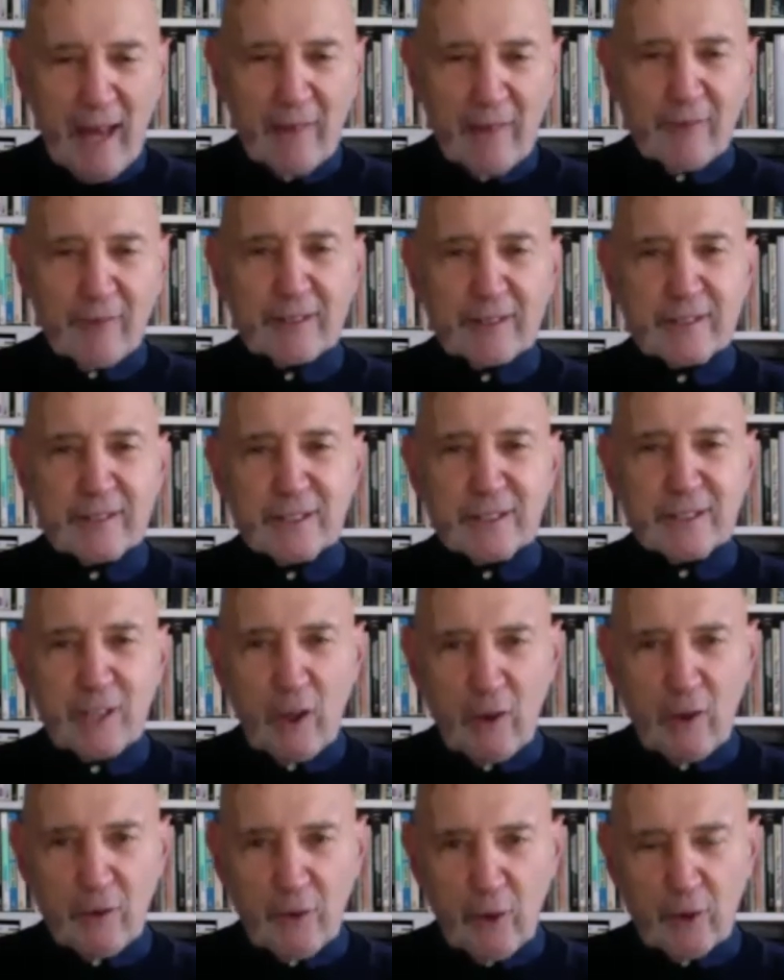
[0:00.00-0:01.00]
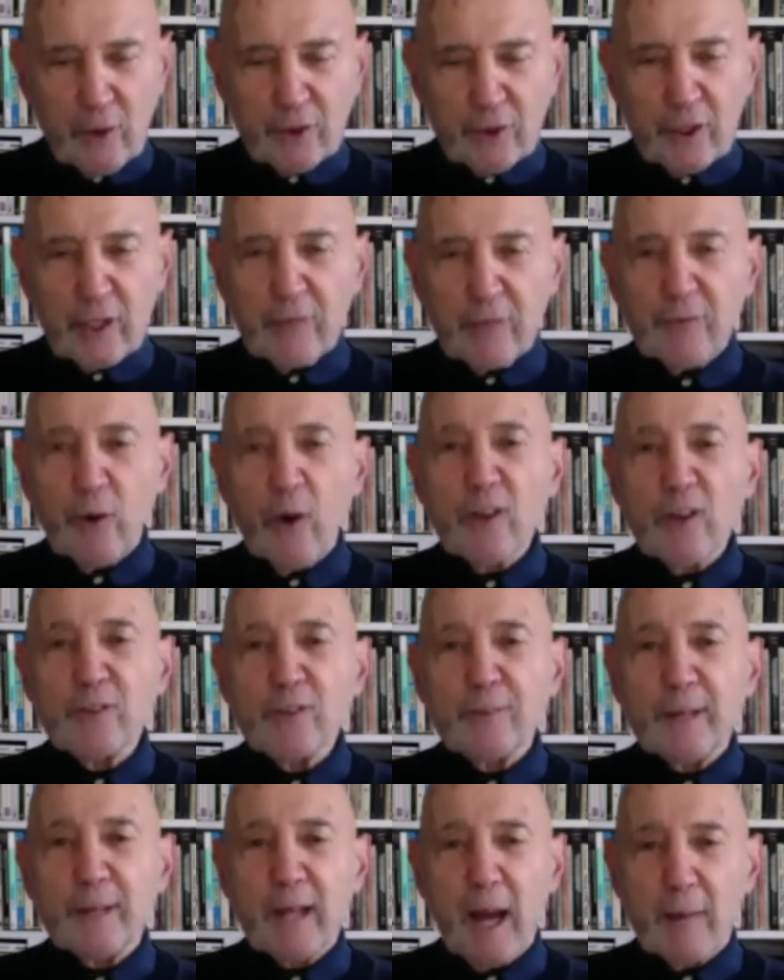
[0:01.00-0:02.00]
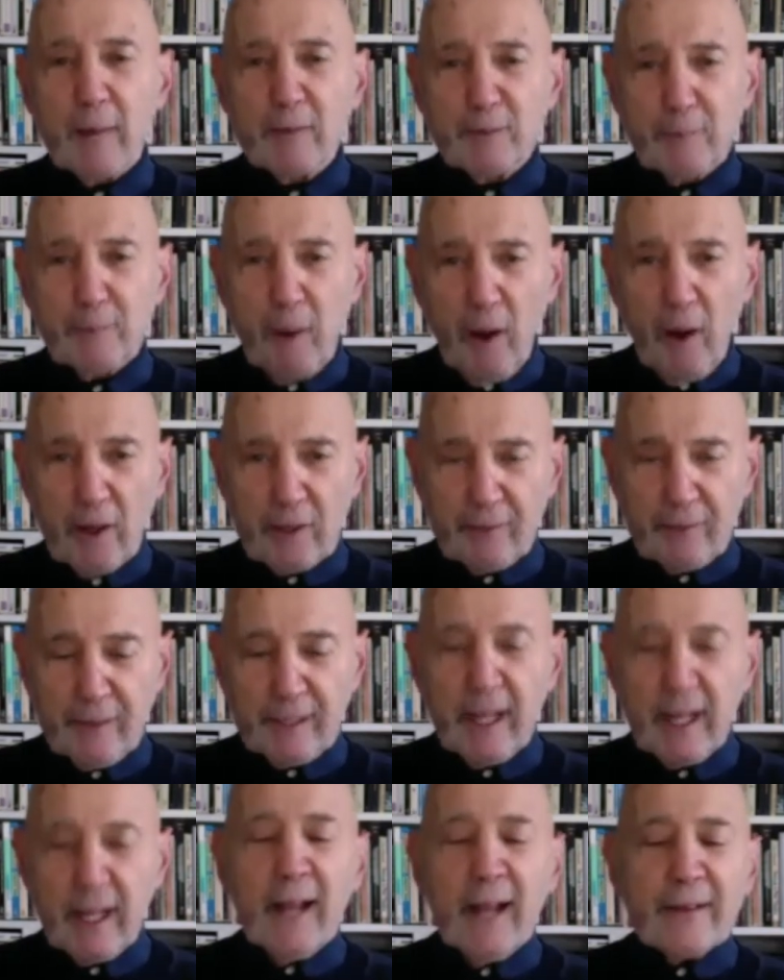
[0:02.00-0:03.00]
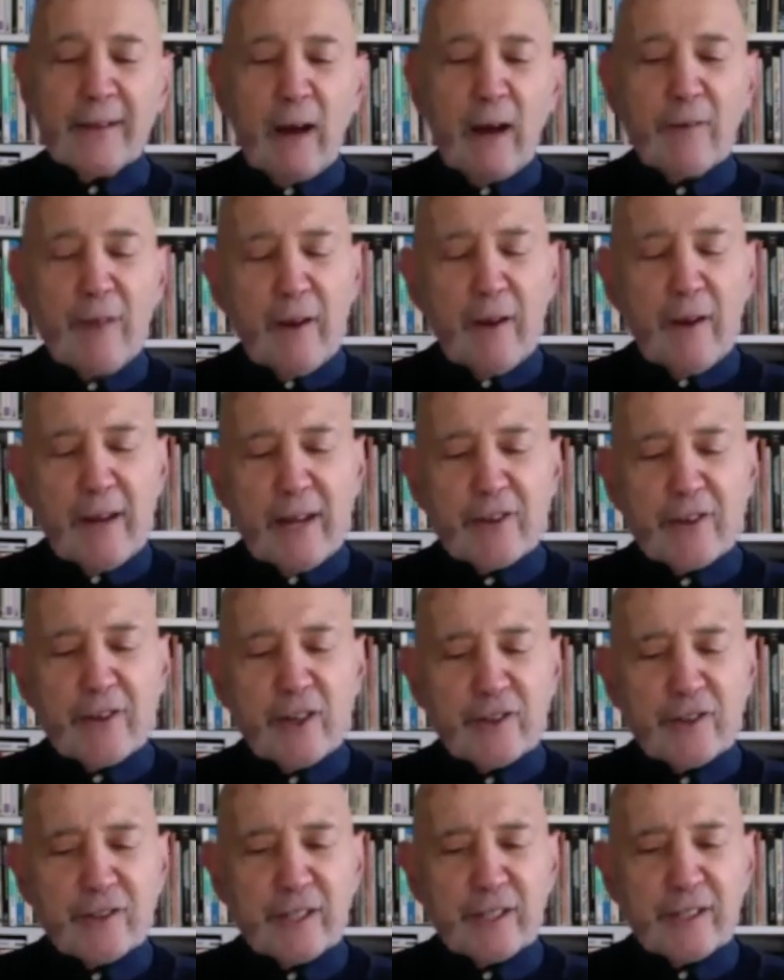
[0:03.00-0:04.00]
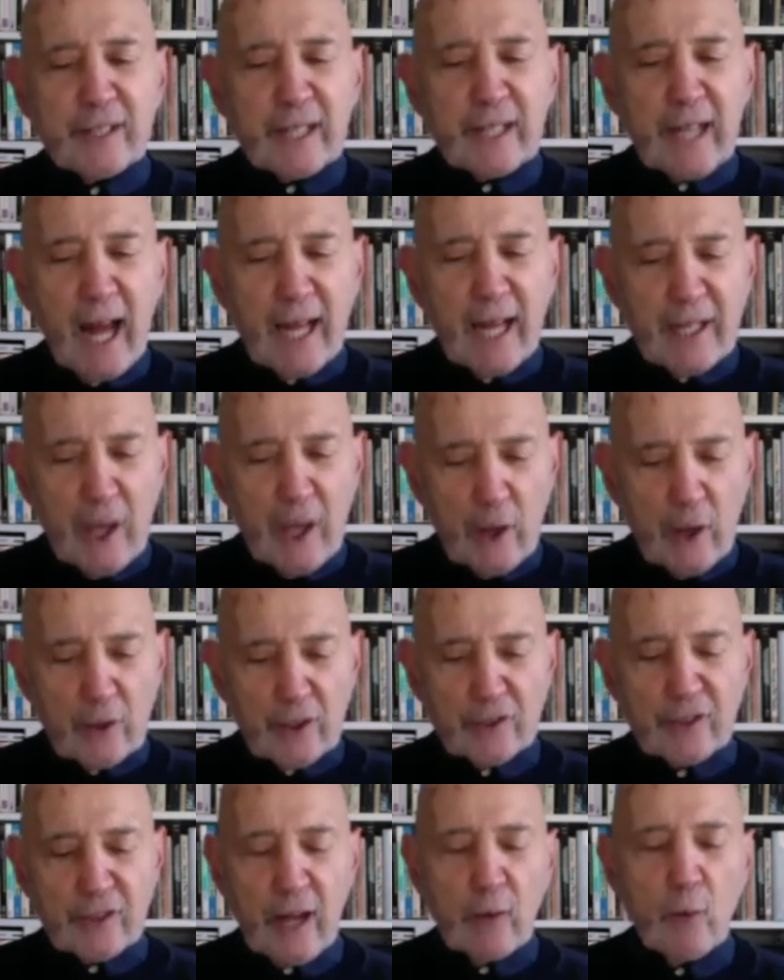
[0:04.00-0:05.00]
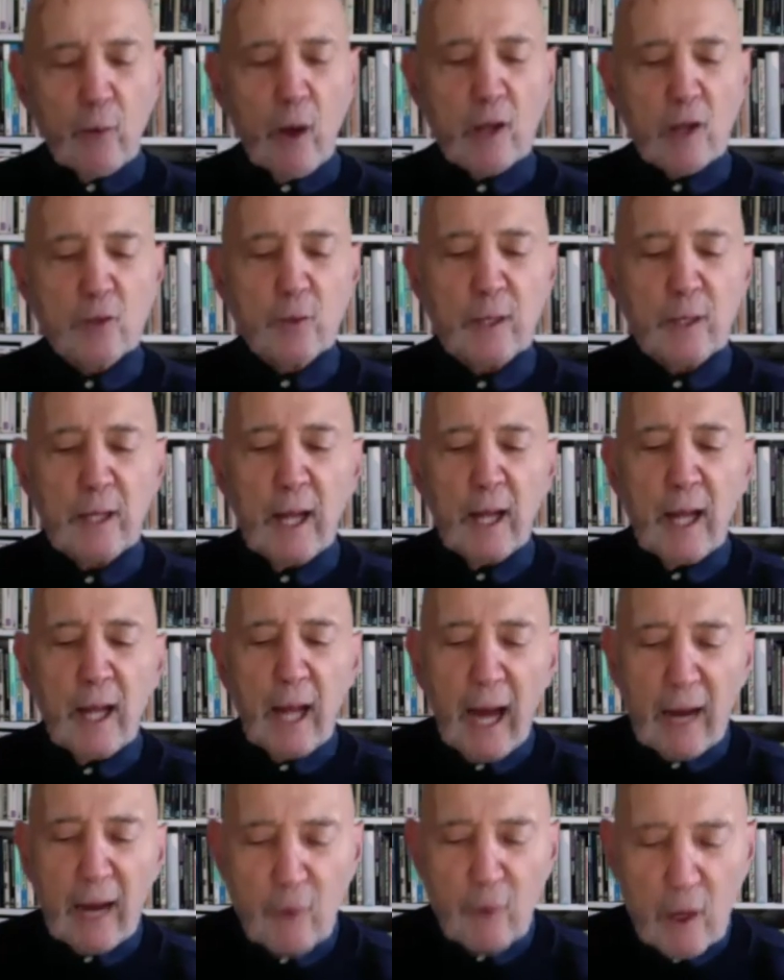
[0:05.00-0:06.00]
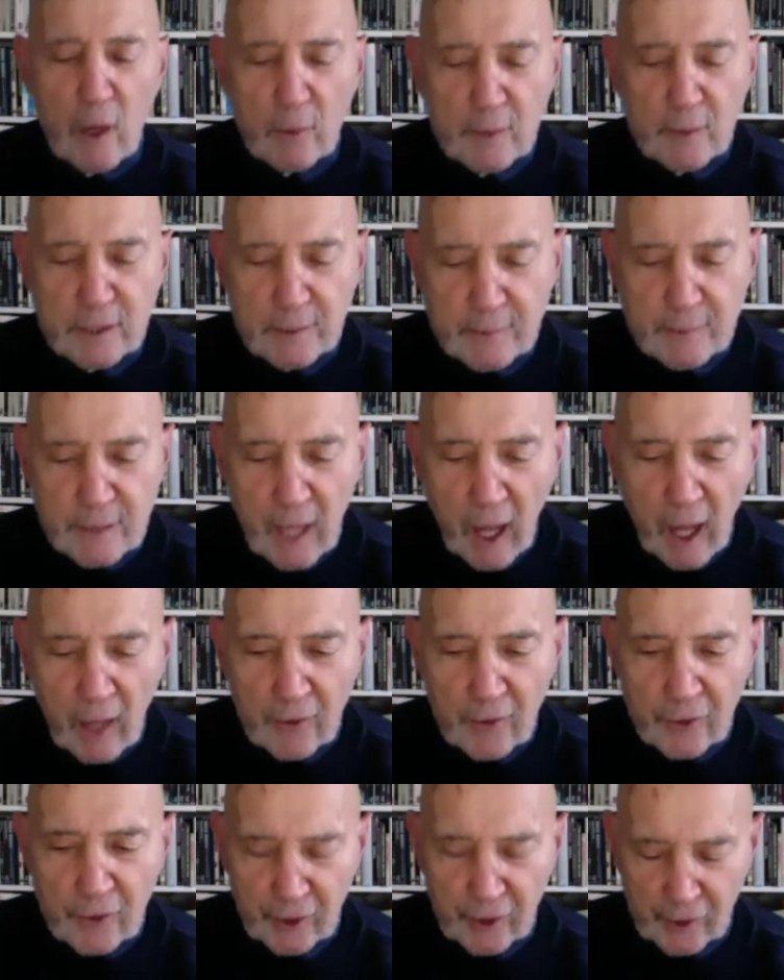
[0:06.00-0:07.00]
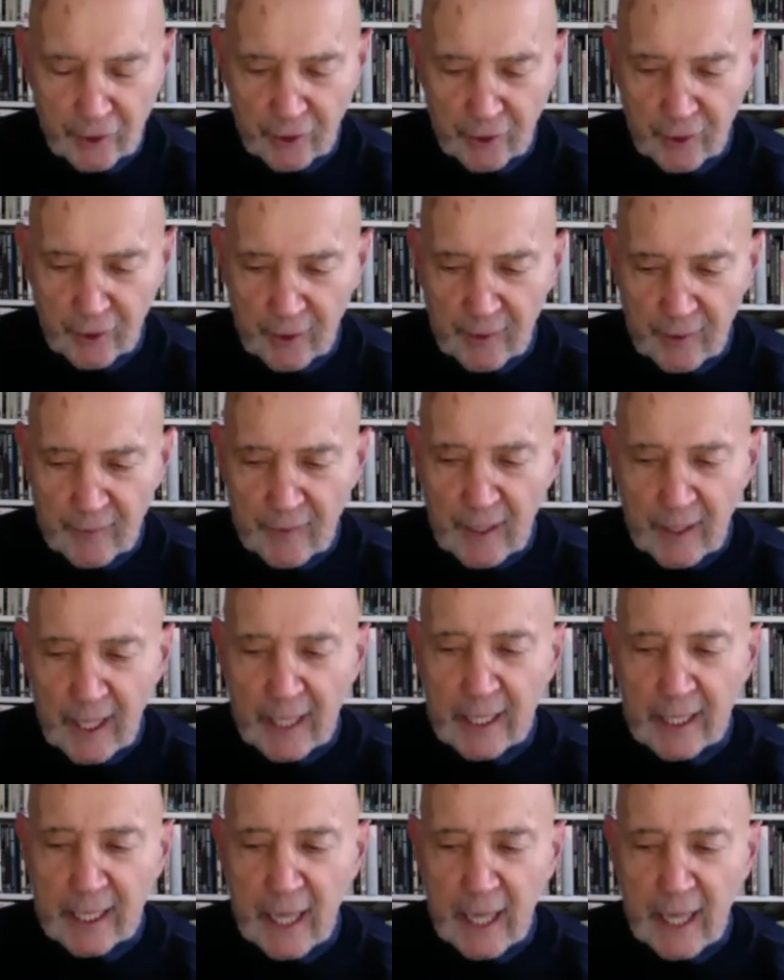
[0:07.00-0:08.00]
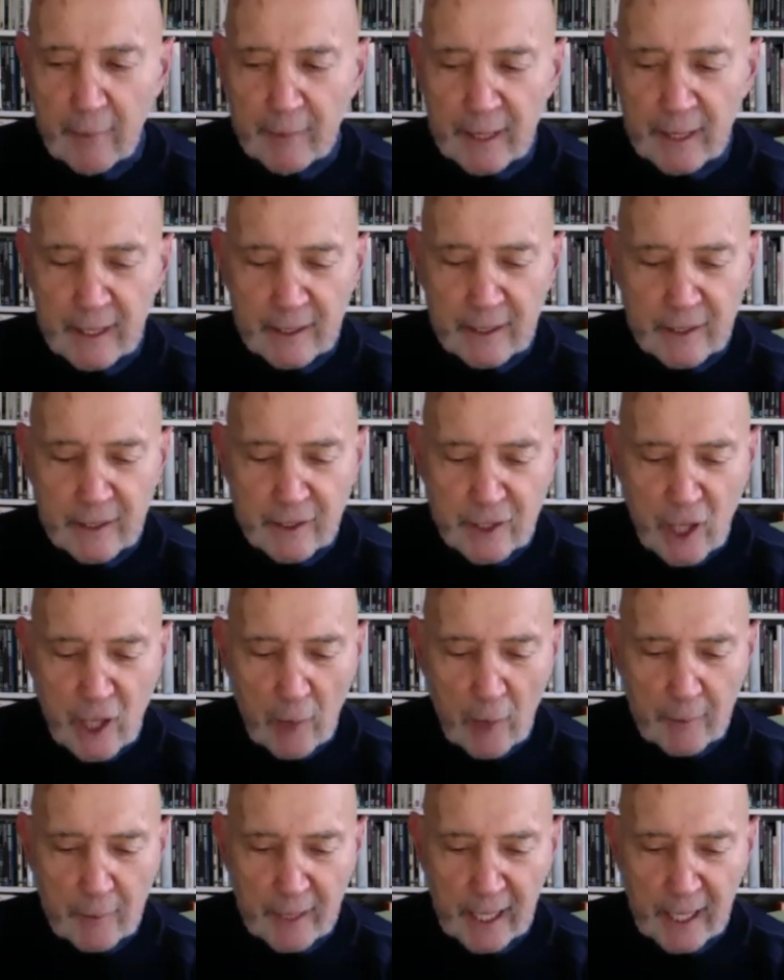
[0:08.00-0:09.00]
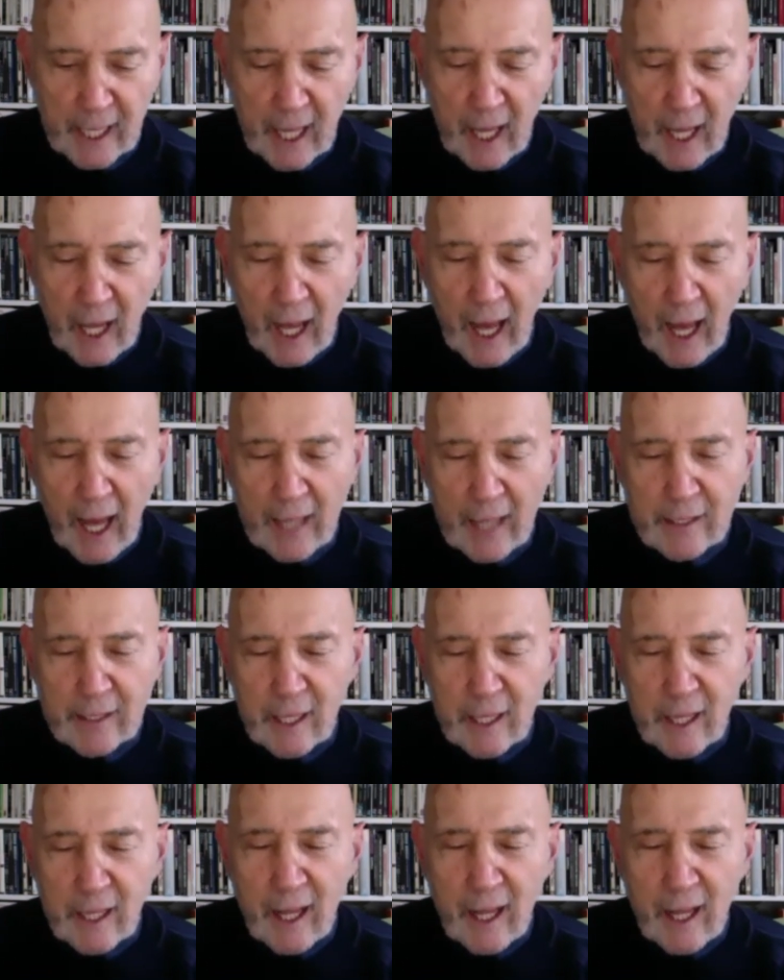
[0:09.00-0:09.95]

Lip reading: effort and so forth. So the voice becomes part of it. Now, a very interesting thing that I noticed, I've worked with some dancers in a company in Germany, and